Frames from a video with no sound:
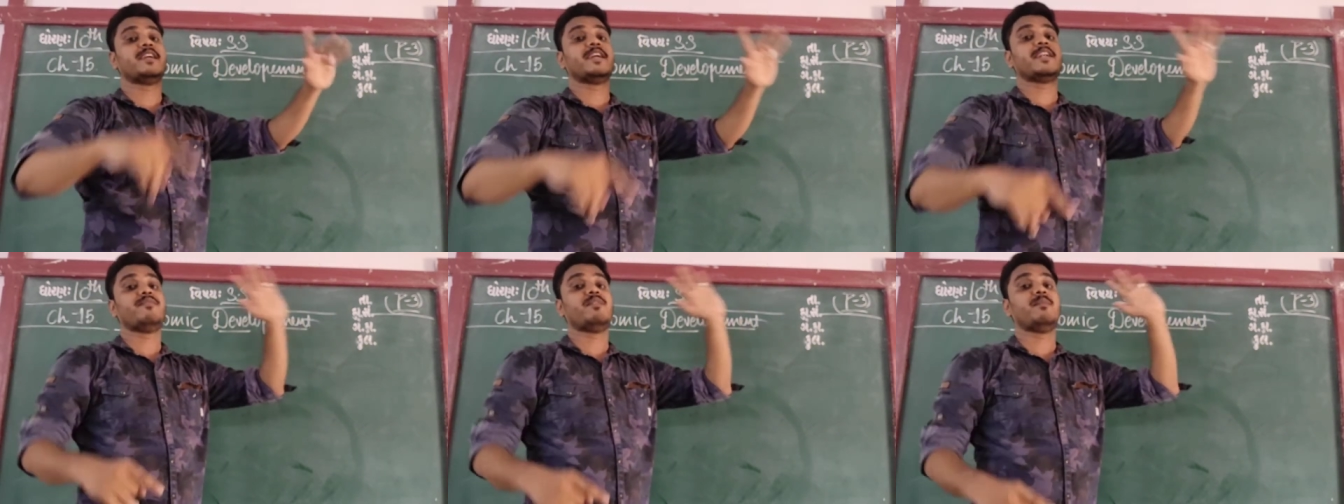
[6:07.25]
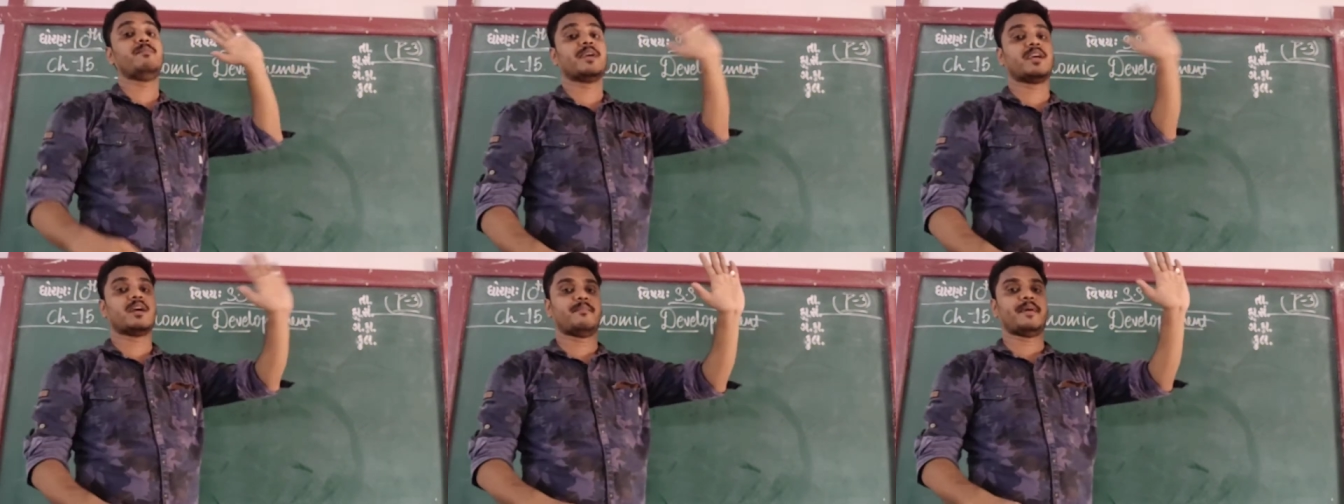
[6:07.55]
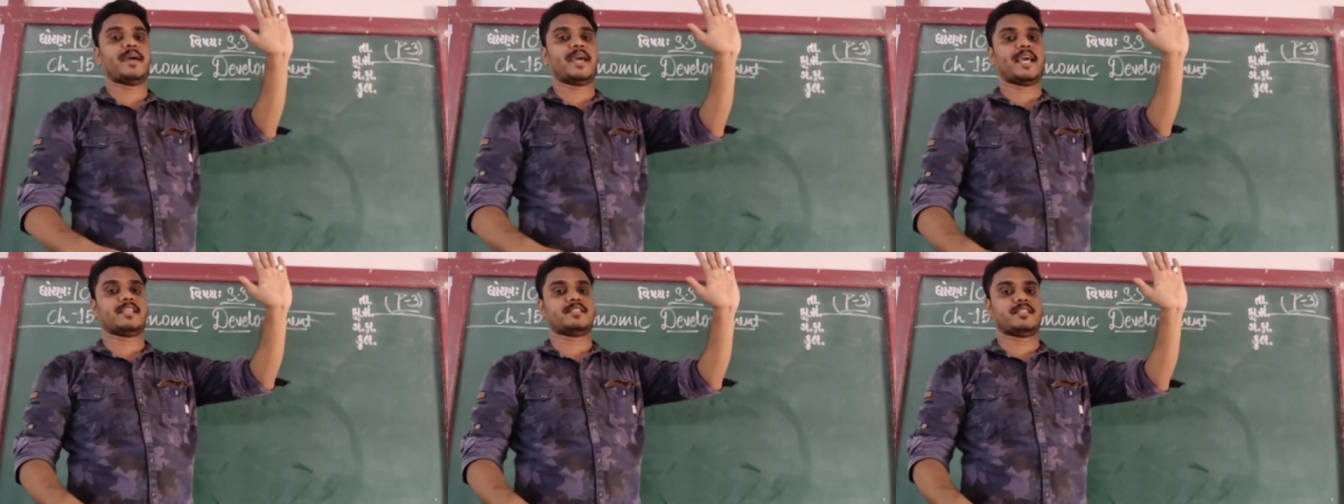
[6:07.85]
it will become
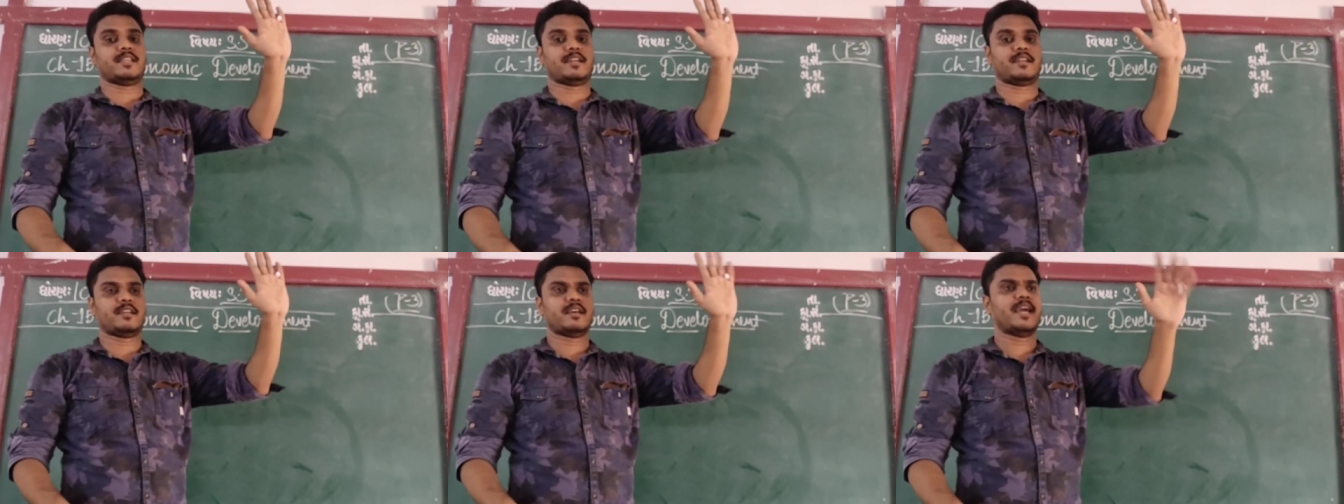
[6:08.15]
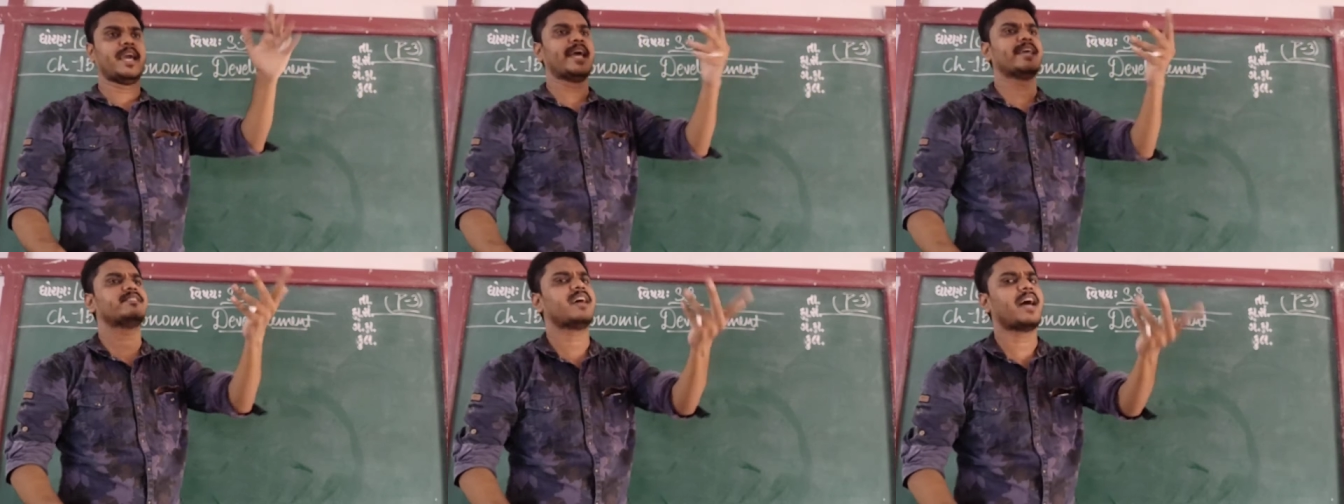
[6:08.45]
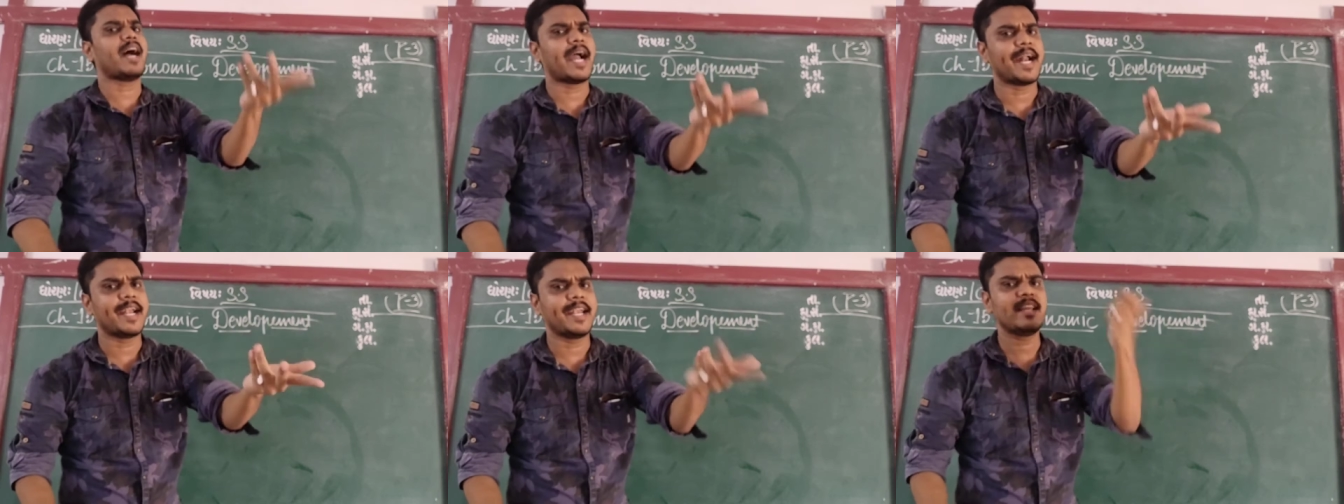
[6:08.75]
an asset. As a
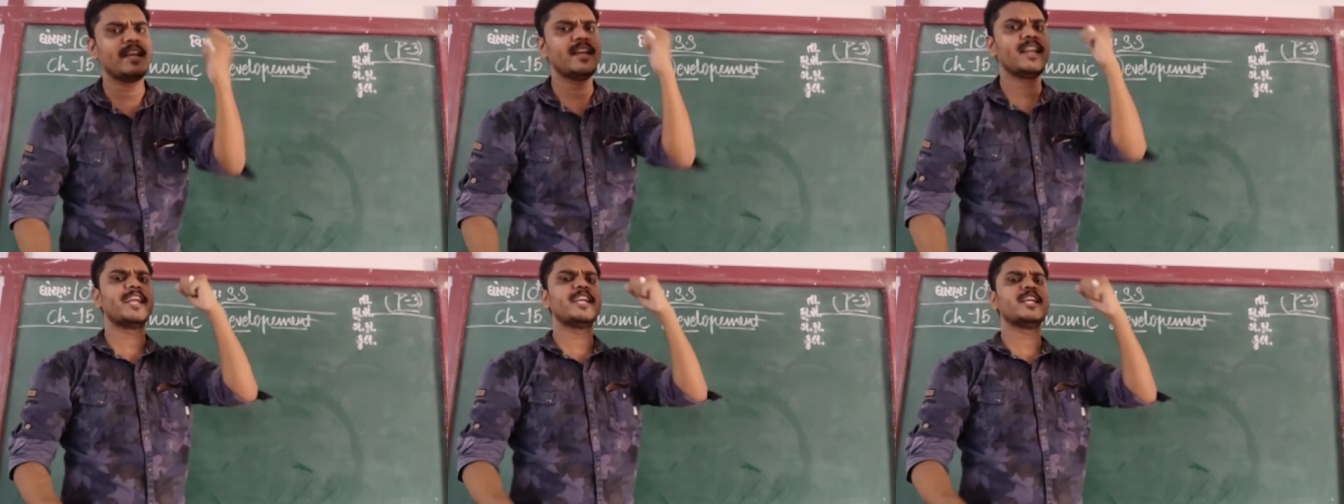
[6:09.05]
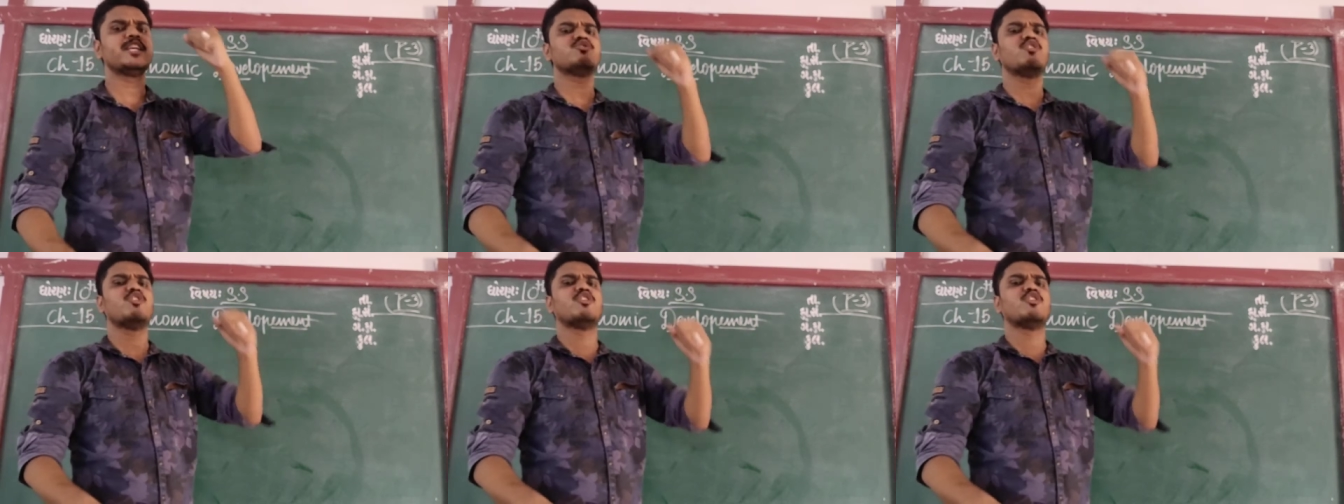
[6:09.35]
idle land is